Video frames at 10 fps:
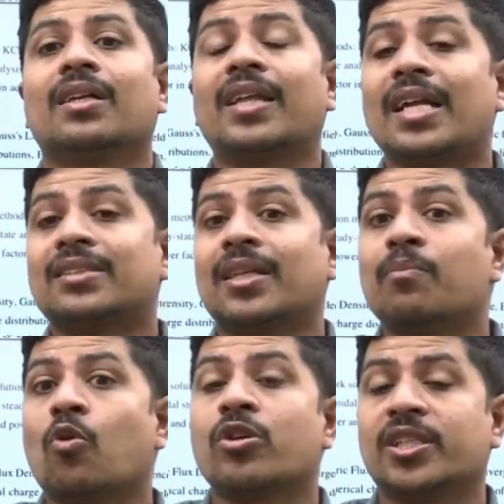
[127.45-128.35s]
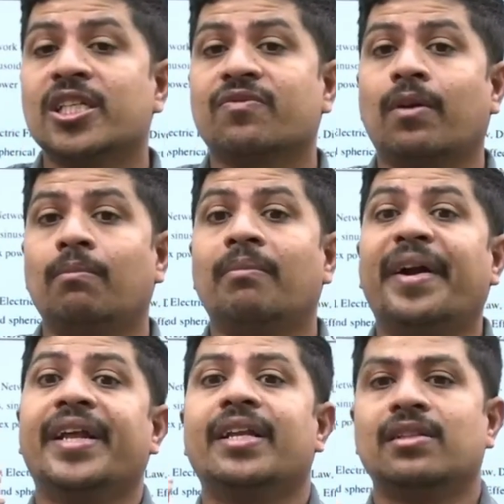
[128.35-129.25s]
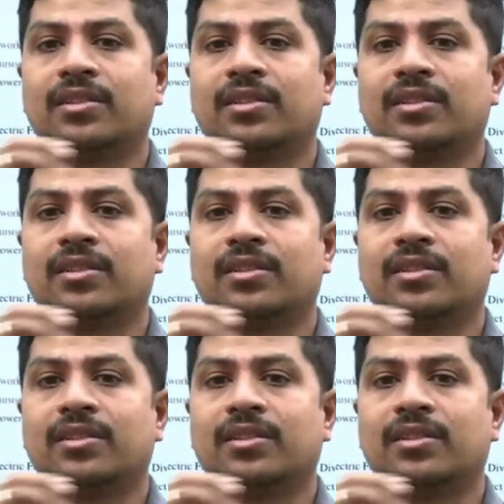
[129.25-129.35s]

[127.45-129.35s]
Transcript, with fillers: there are some questions from material